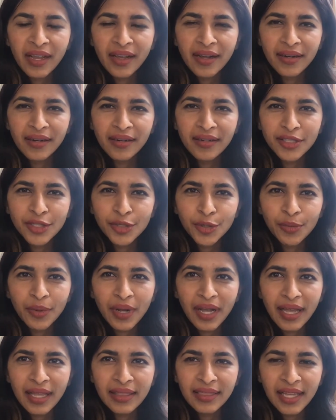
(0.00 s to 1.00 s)

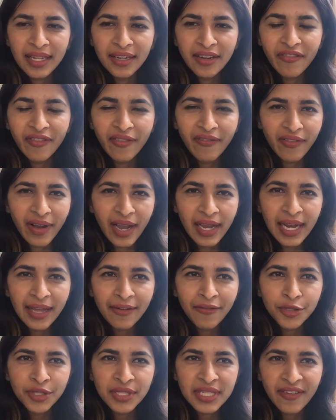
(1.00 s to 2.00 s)
And then while I
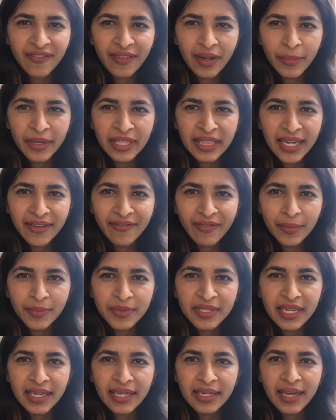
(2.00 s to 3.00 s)
was developing that
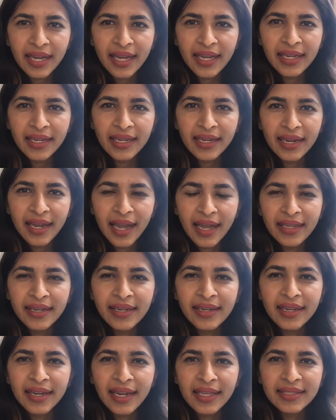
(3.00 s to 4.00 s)
website, I
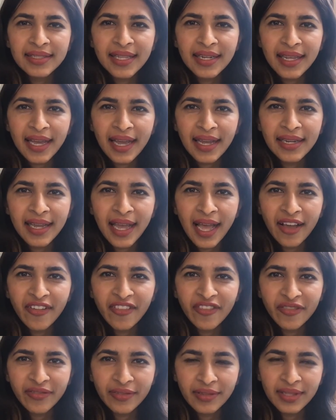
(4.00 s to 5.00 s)
realized that I
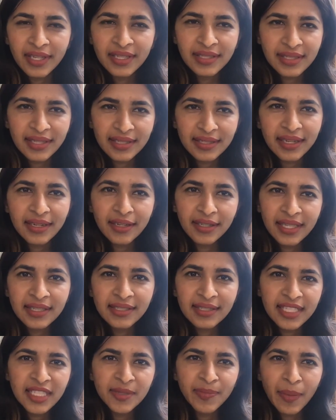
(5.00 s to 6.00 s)
have this
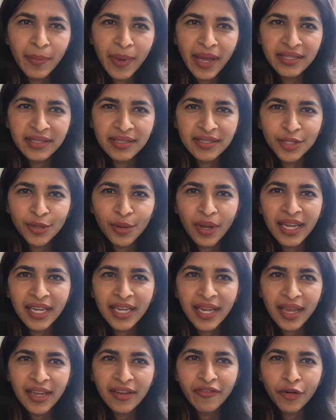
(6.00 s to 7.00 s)
is my passion. So
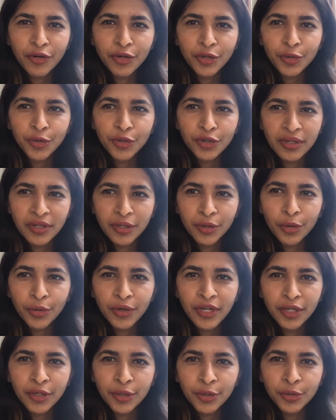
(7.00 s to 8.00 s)
I want to go
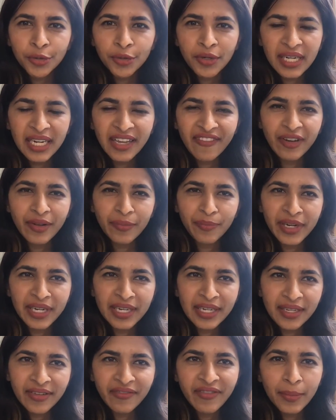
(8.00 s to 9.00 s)
into
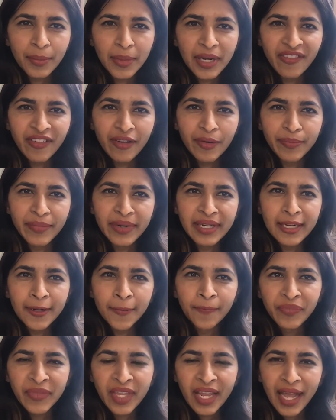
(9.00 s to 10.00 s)
development, web development.
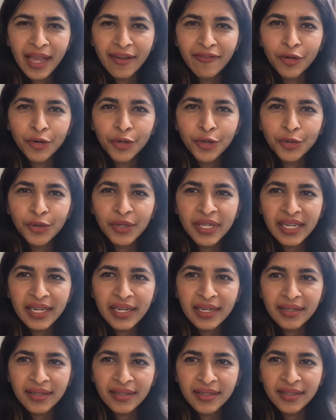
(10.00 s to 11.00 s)
I want to
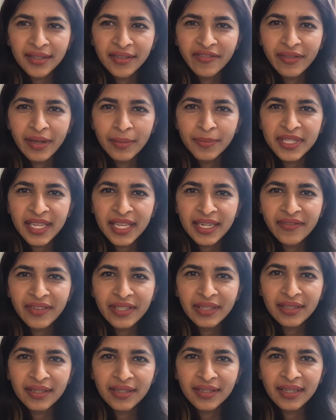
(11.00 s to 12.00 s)
create a website
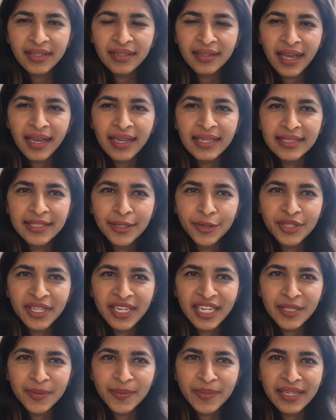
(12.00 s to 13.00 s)
with a nice user
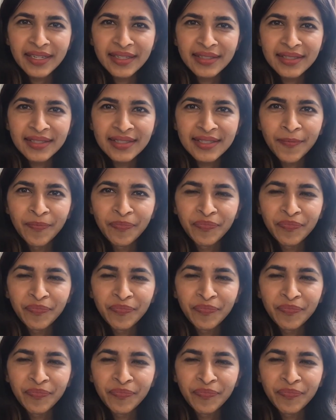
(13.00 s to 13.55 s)
experience.